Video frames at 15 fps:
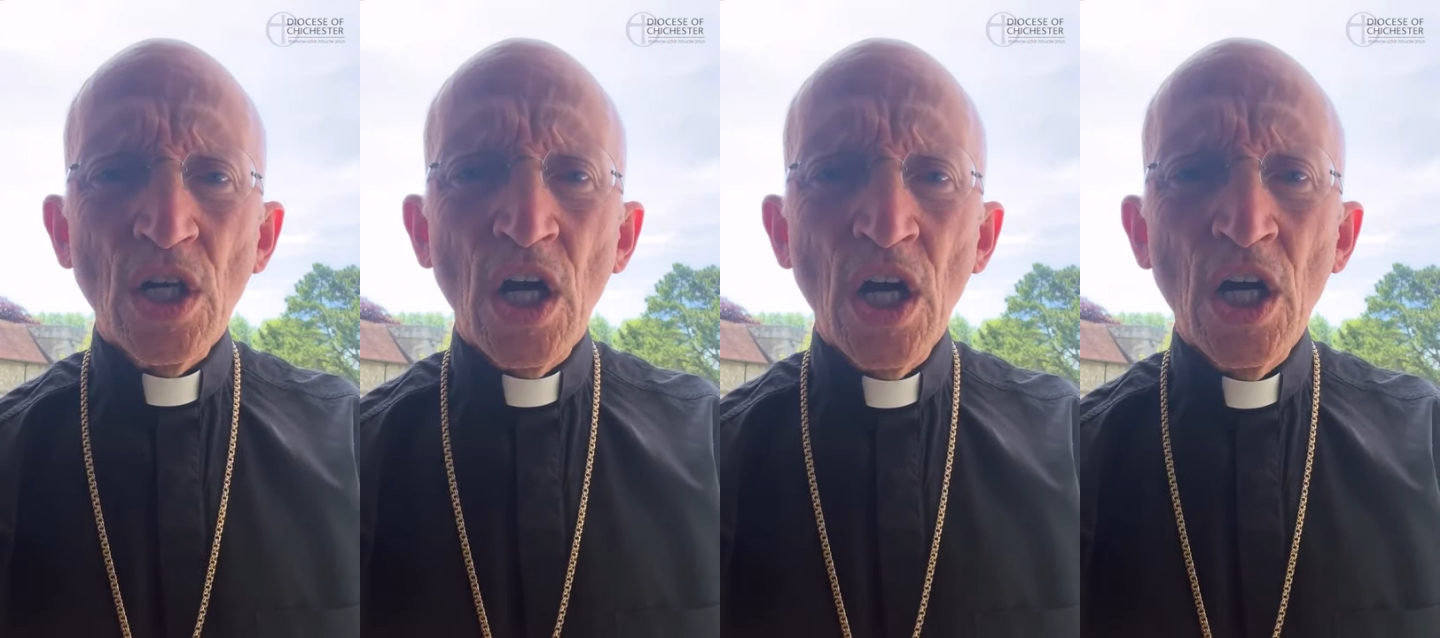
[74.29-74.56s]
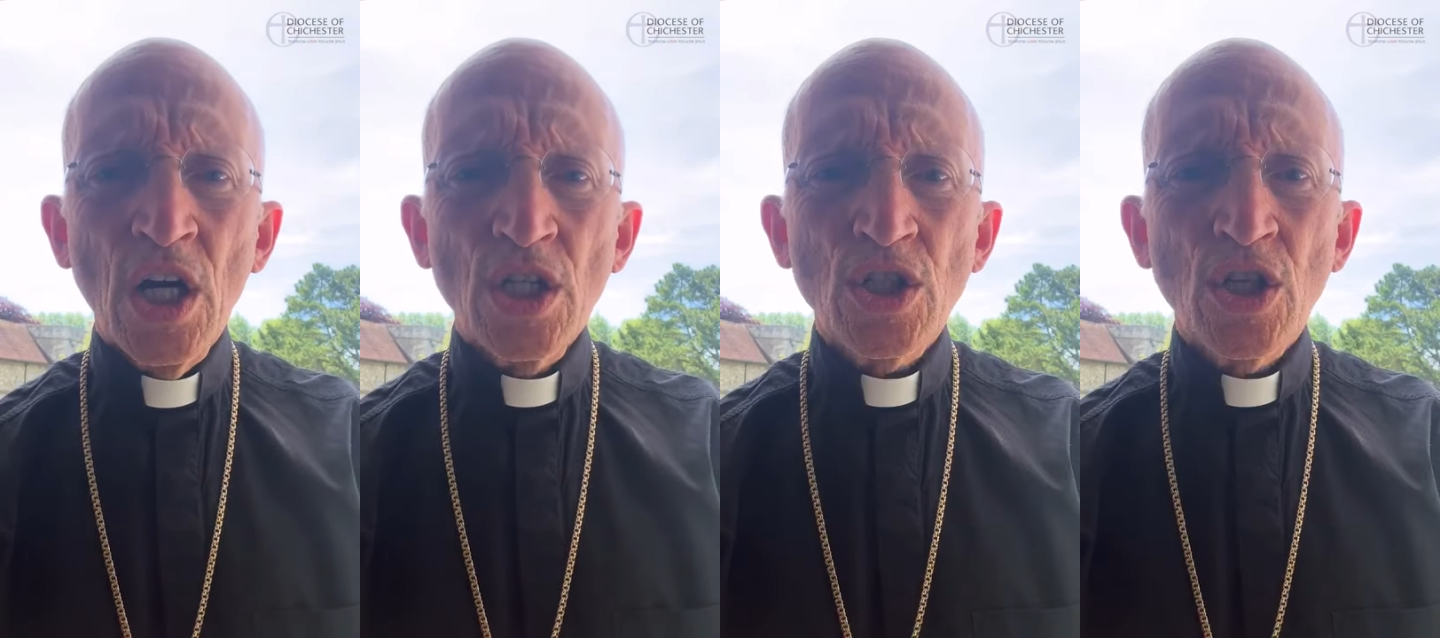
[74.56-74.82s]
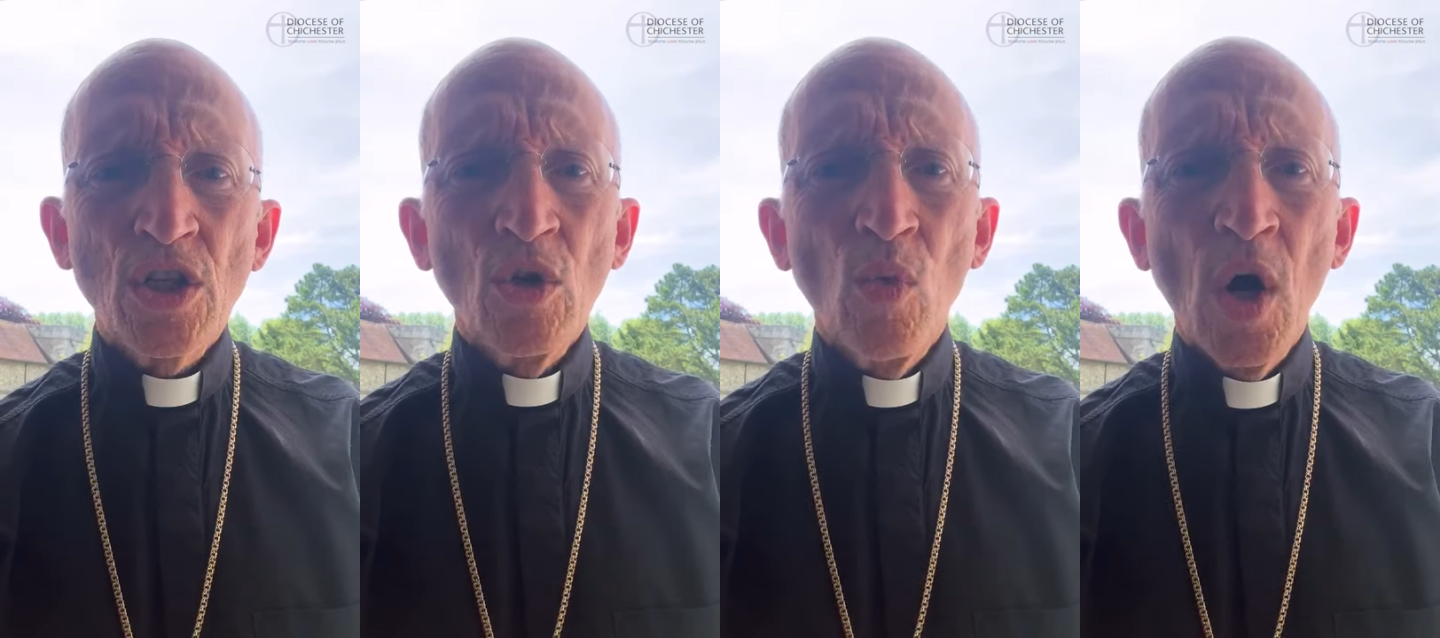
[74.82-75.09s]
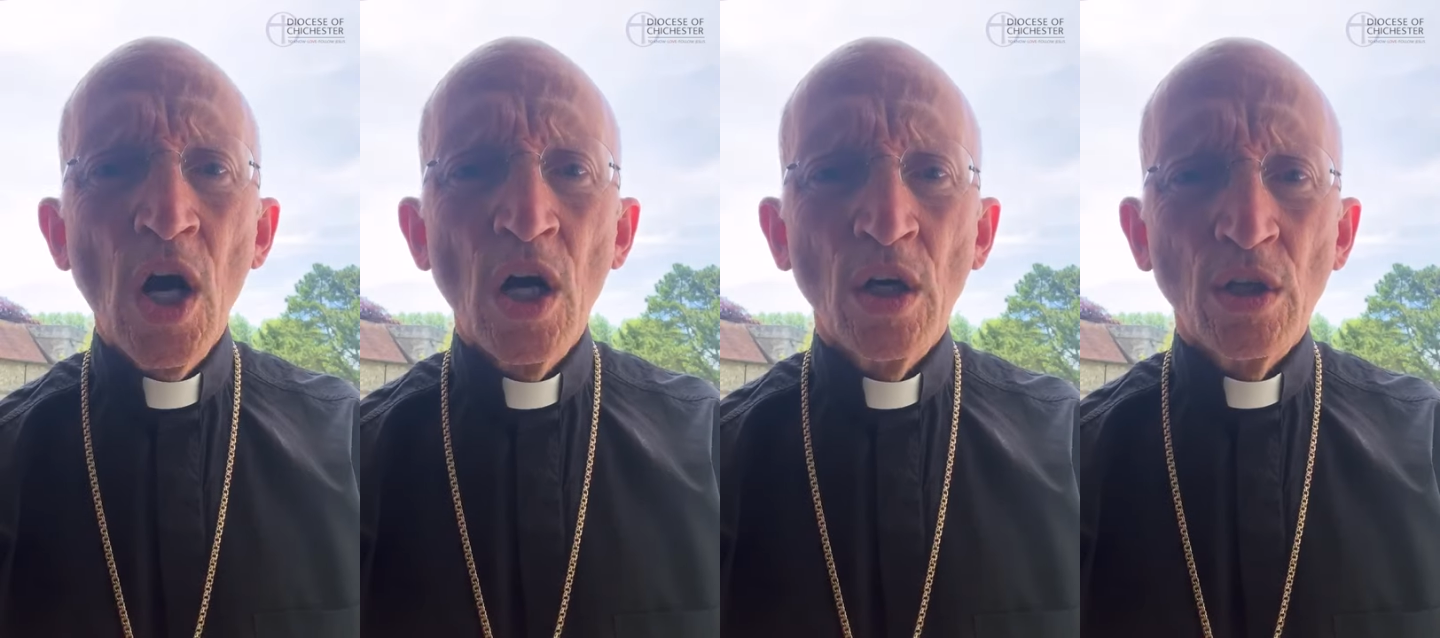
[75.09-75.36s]
hurt the
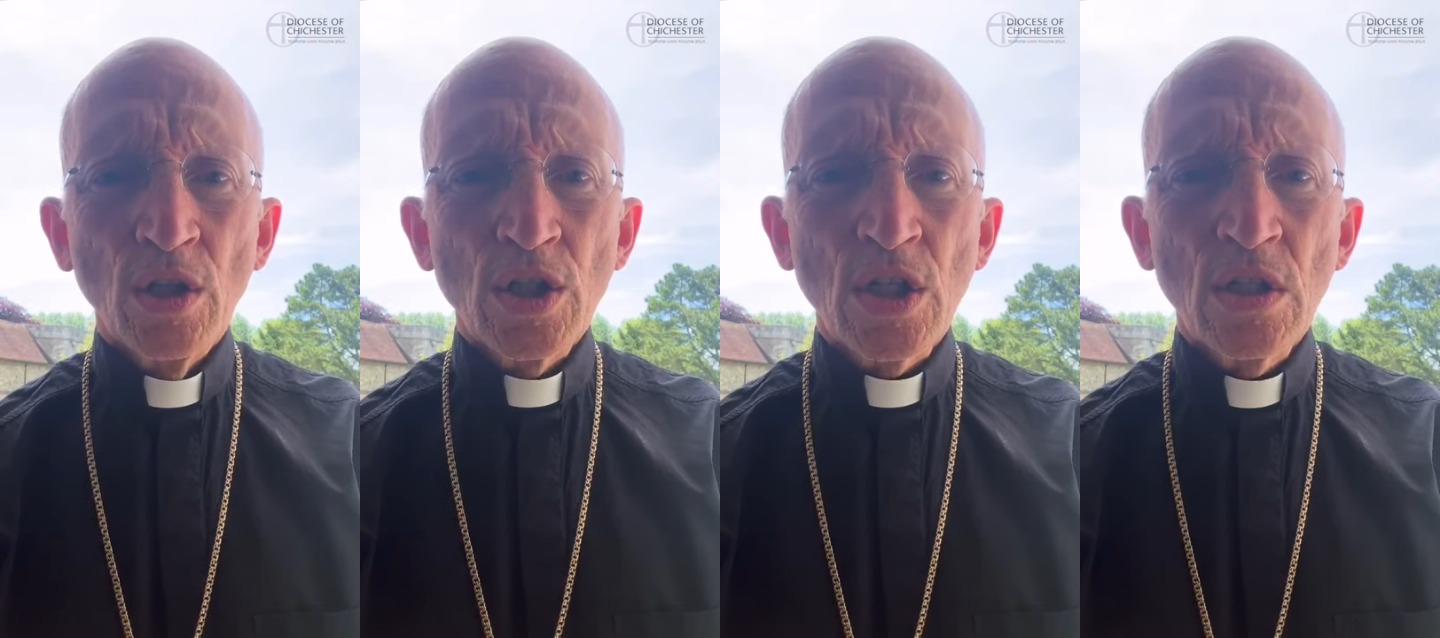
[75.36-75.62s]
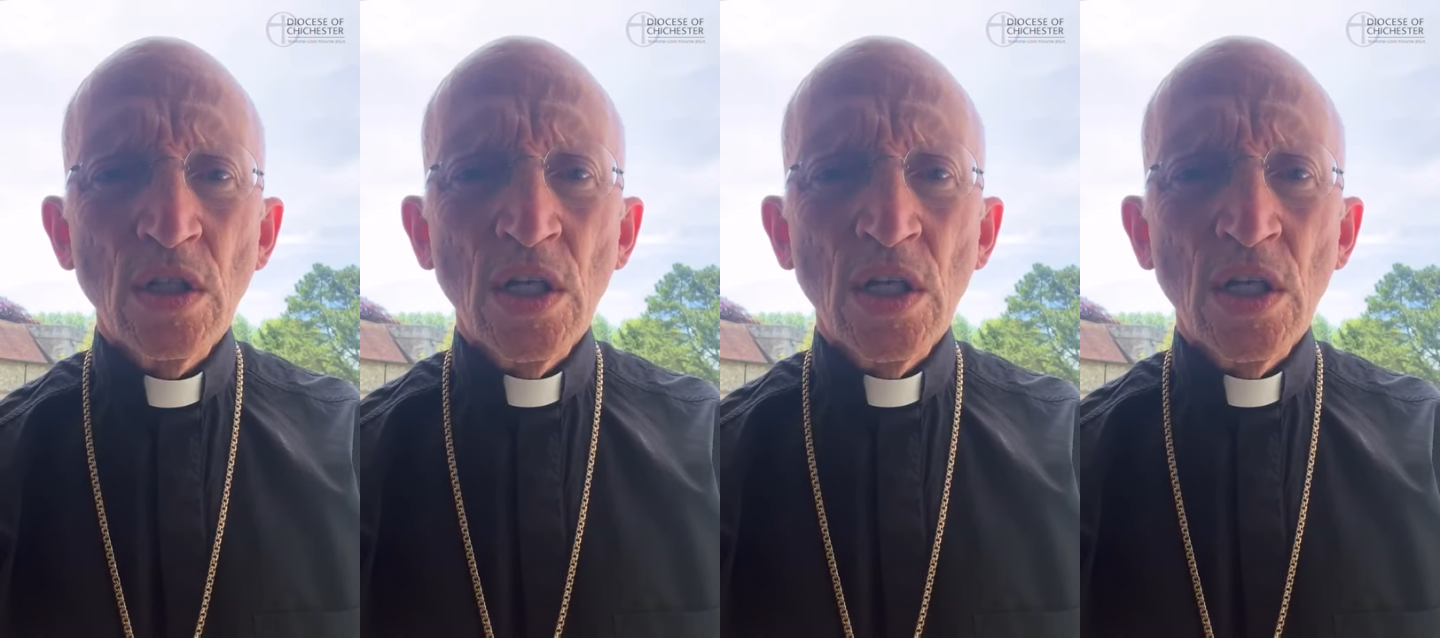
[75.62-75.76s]
world,